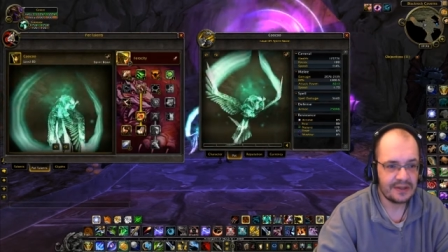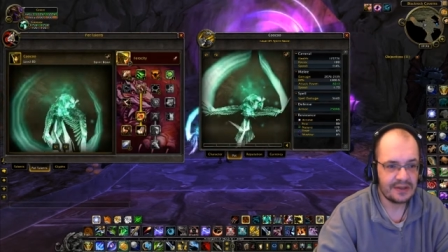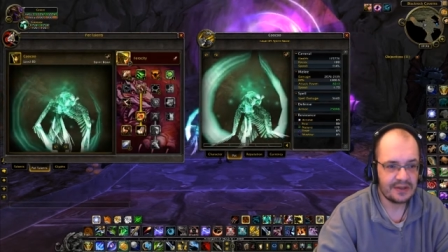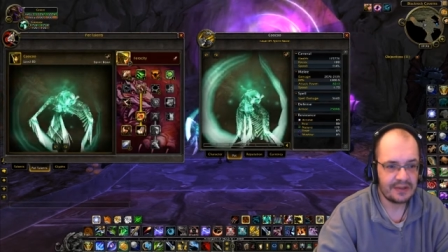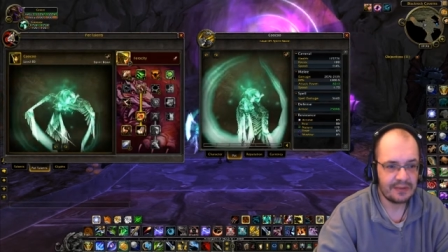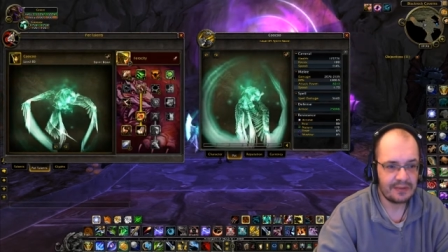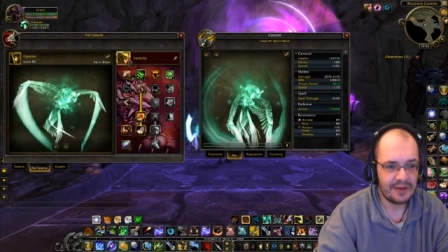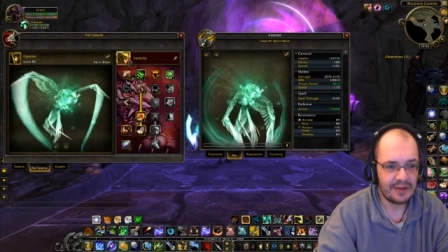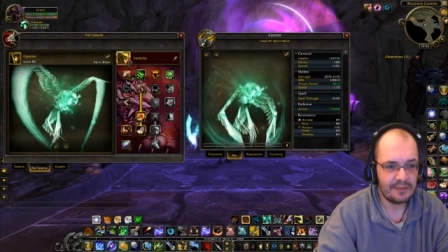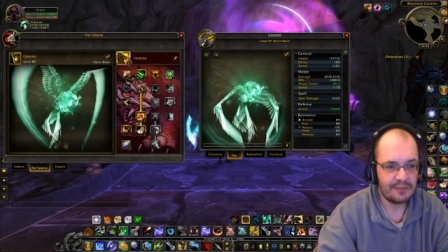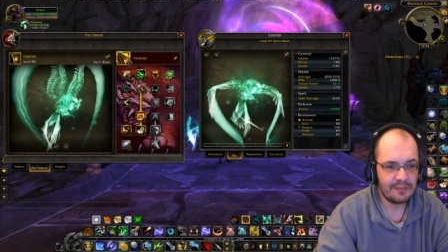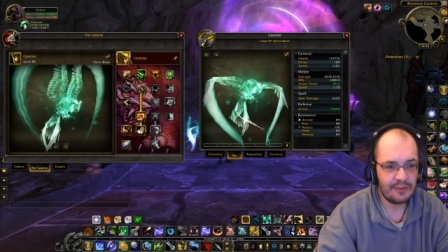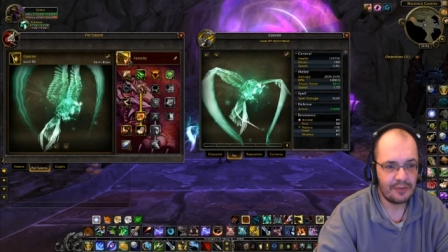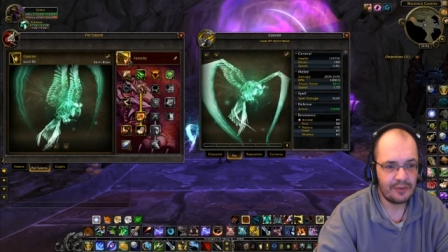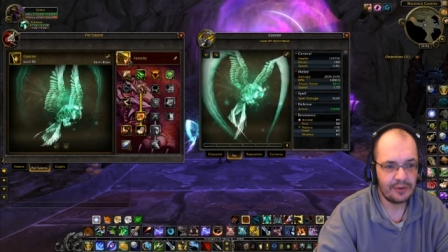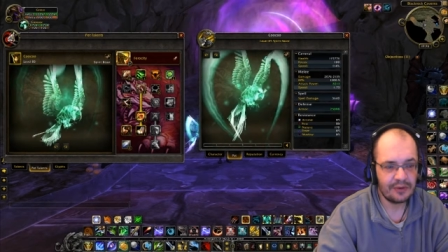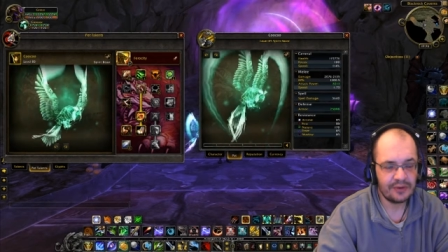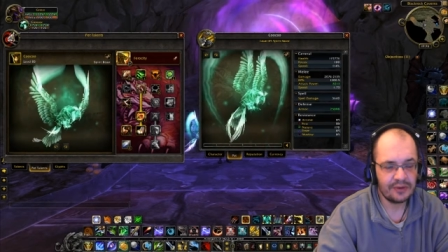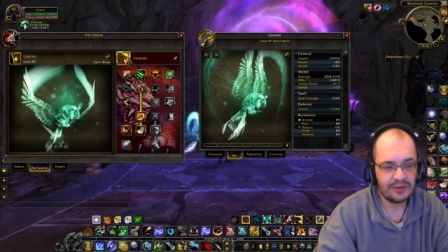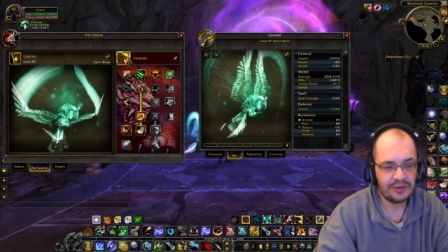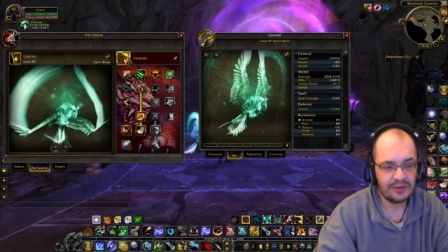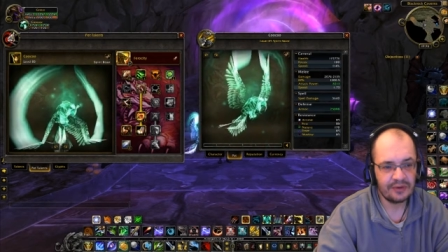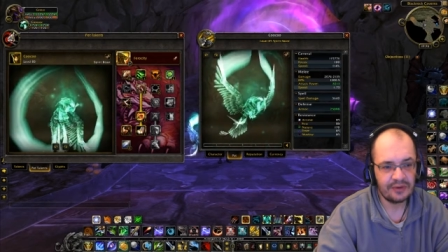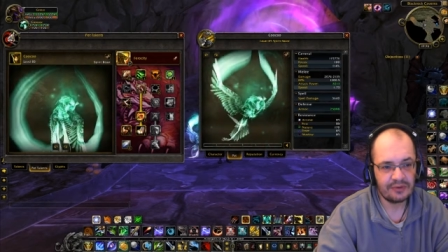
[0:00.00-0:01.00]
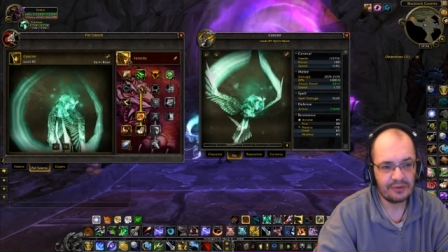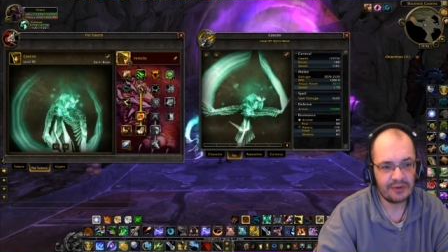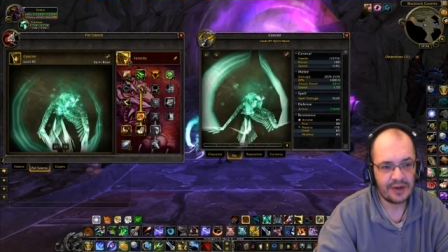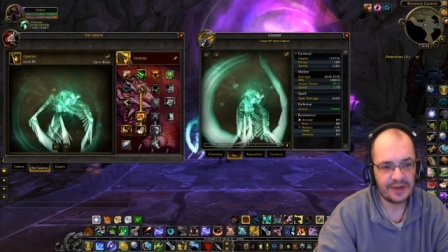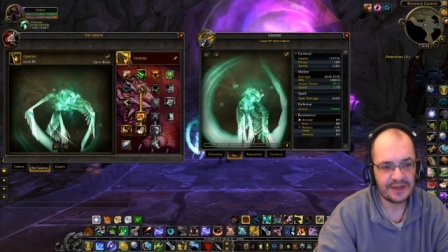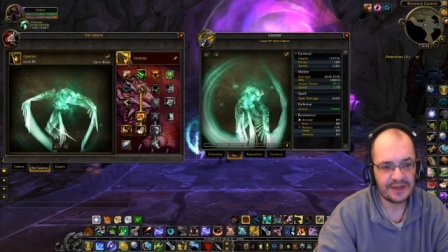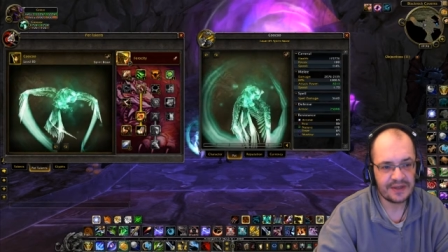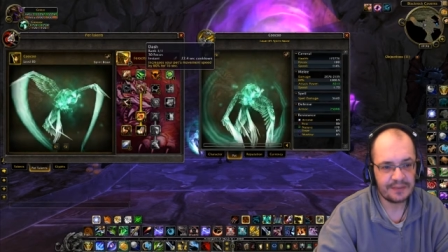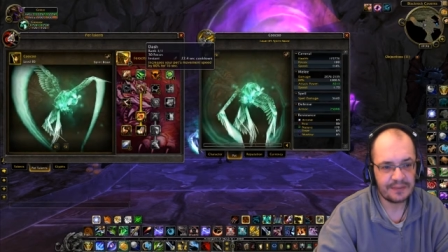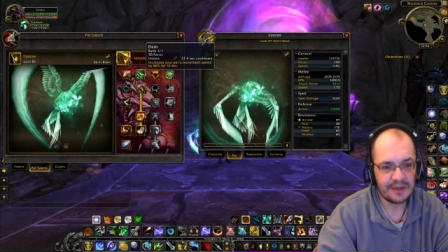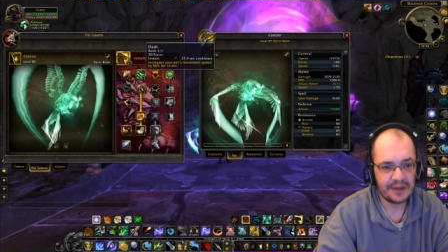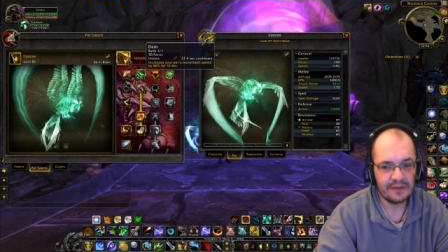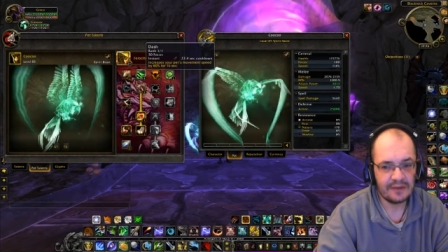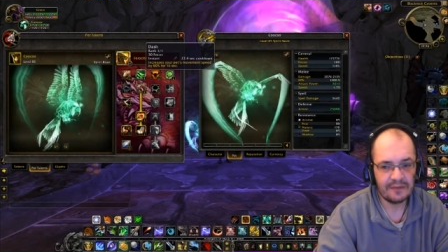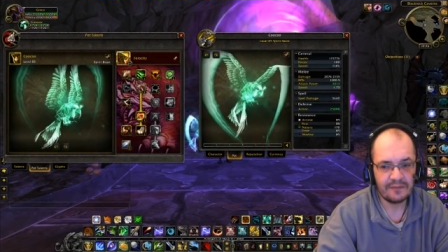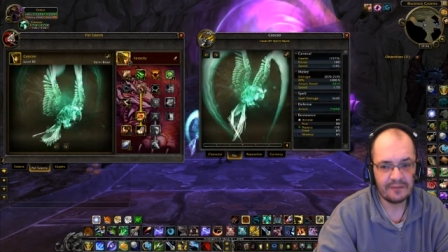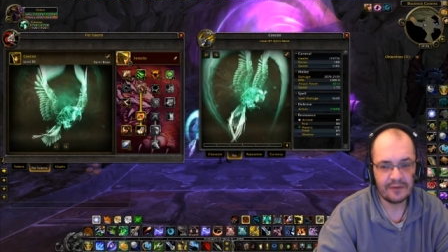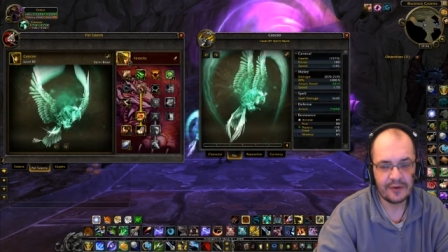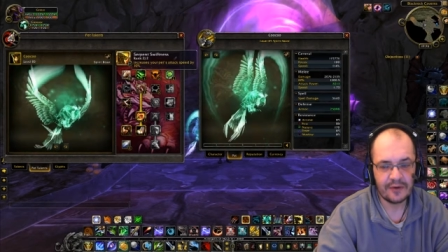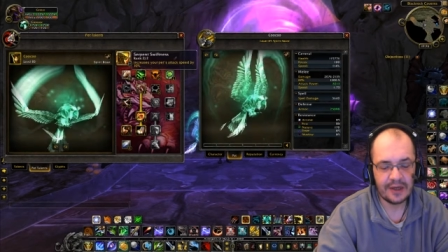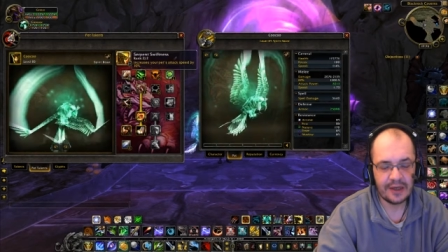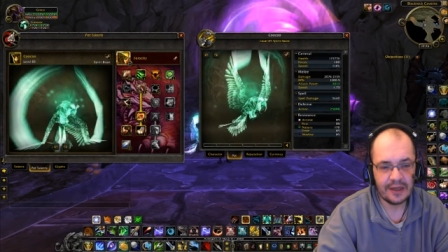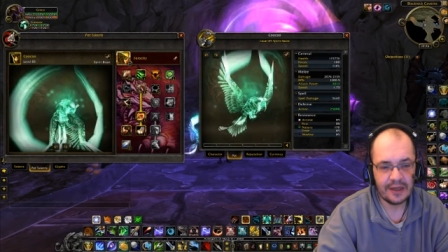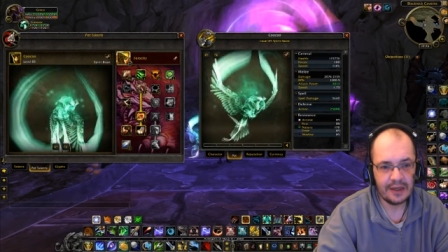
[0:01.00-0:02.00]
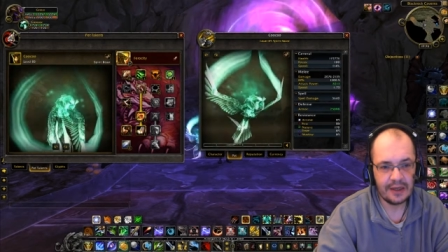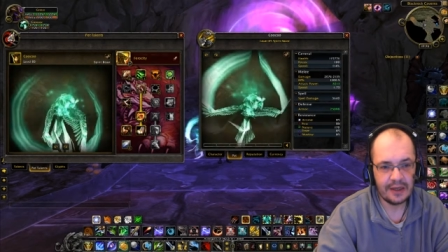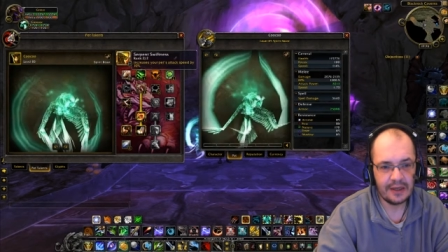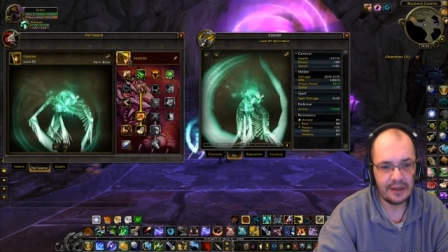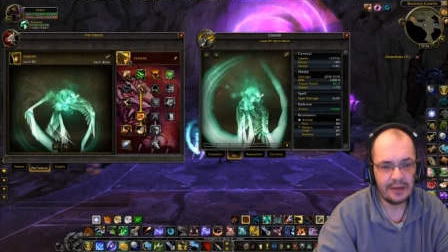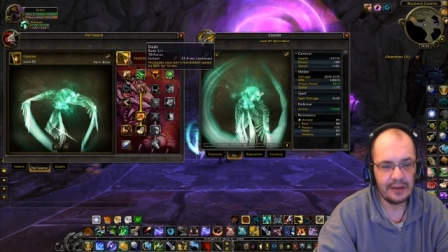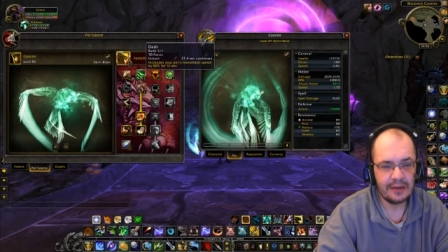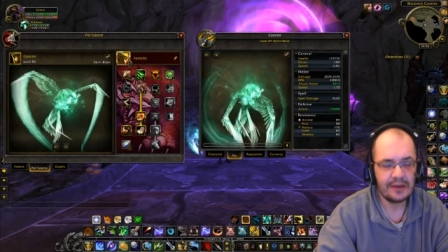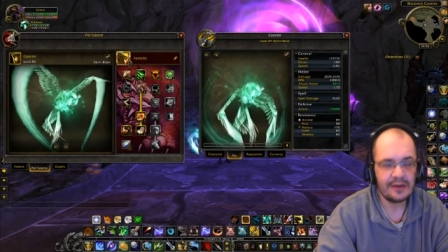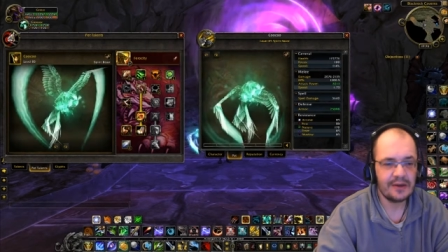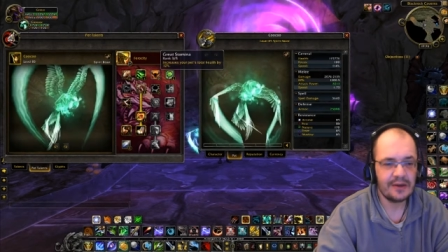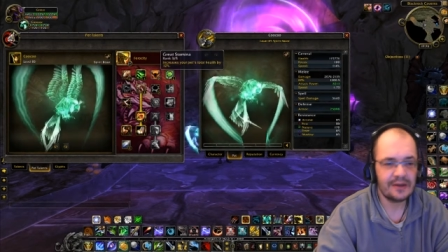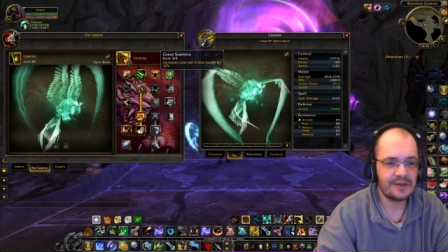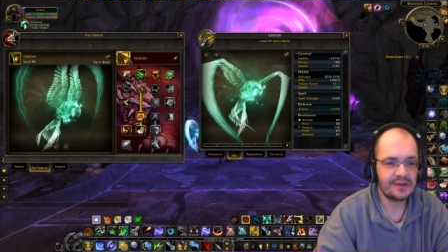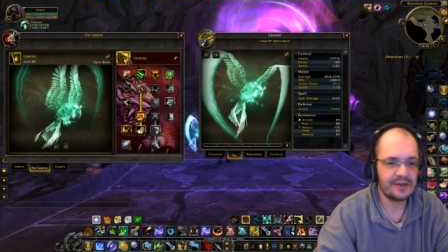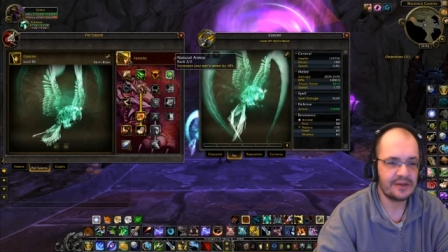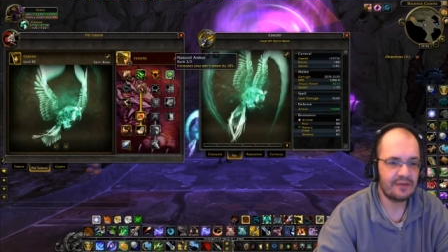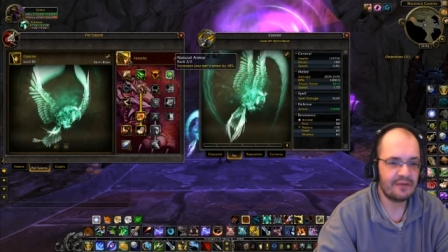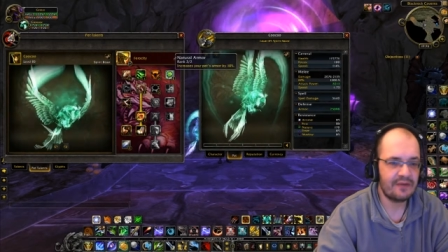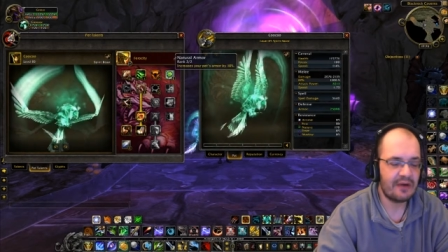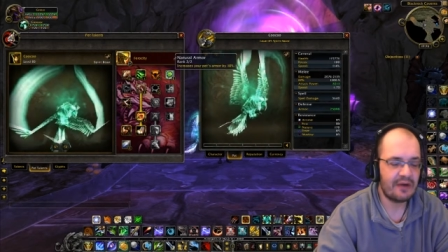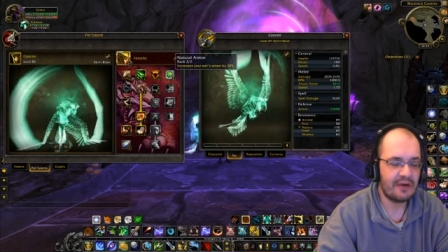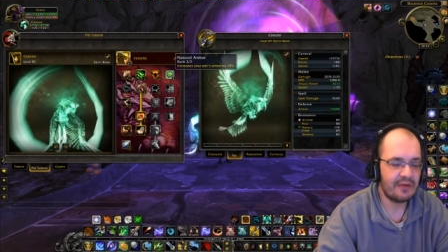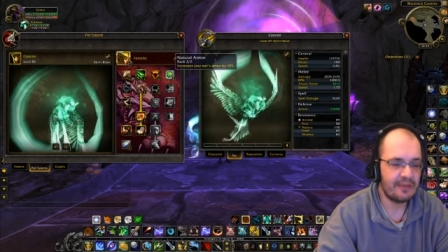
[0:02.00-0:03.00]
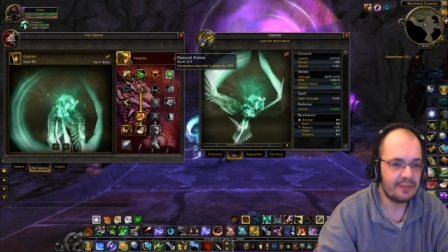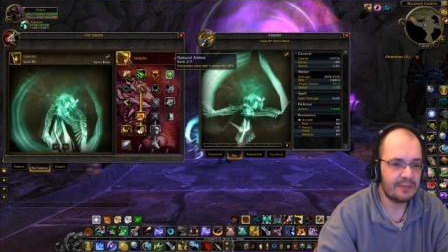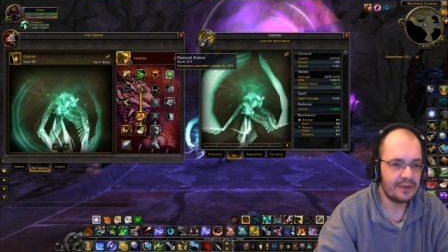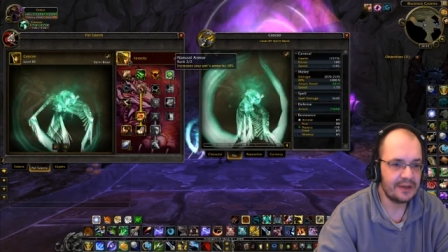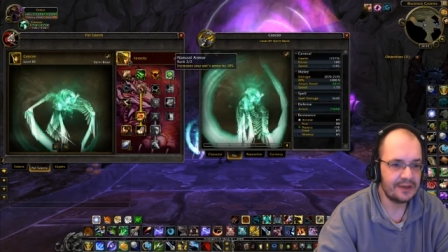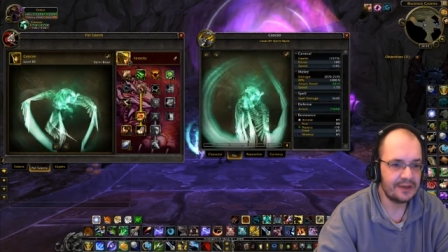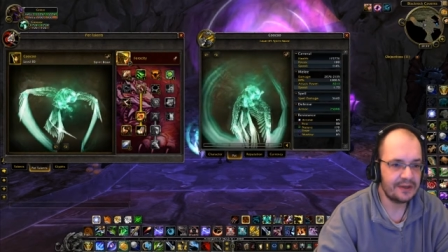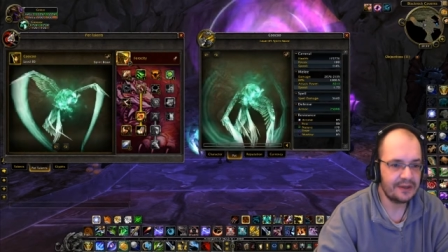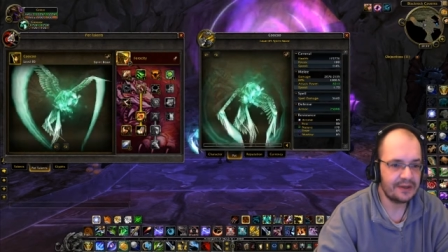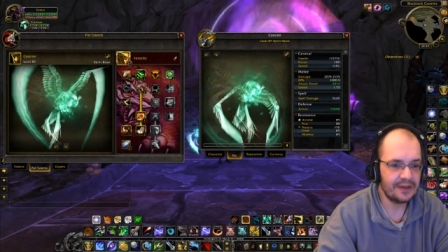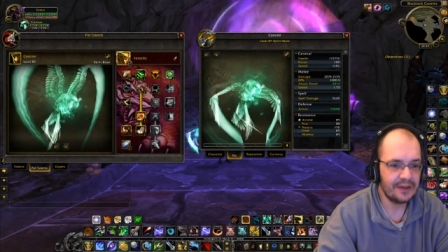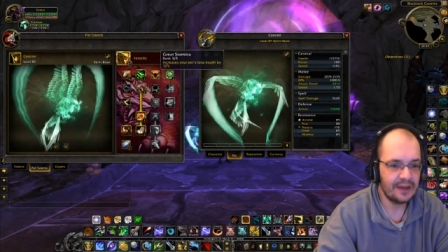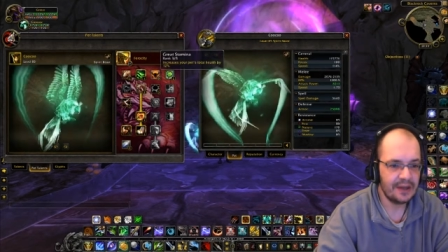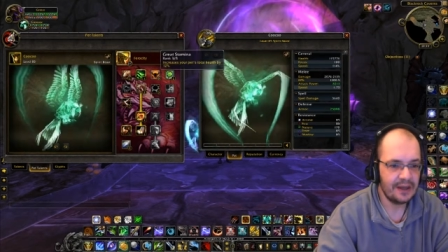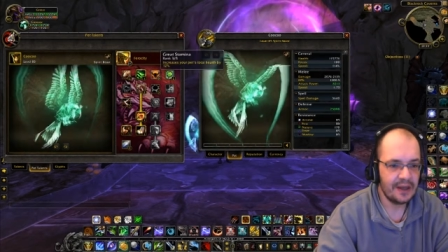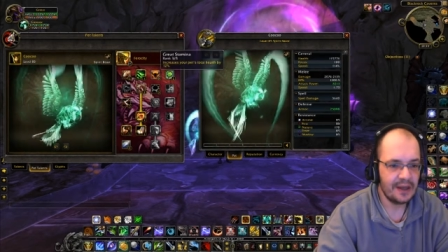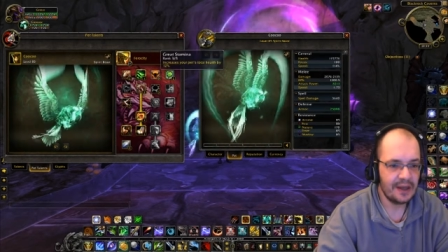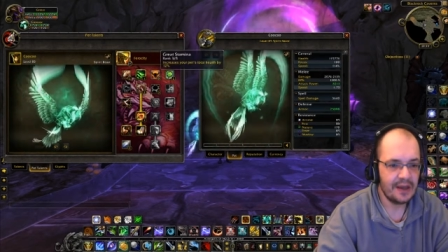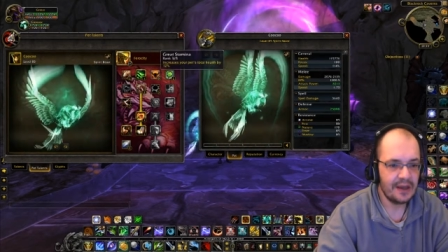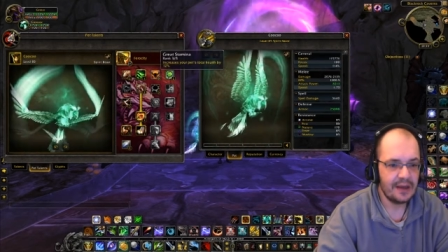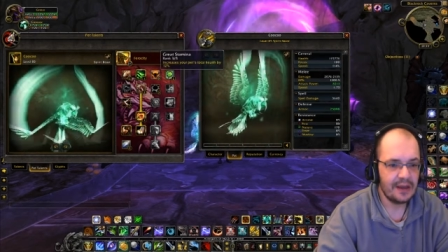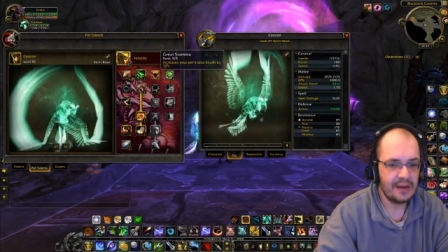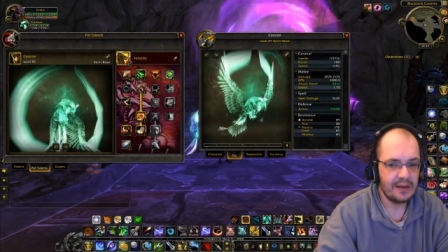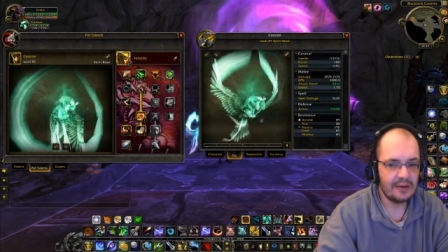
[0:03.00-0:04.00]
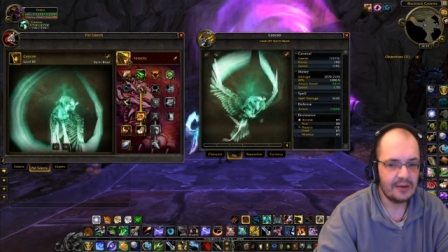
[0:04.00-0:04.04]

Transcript: This is a bit important. Try spec him for healing and survivability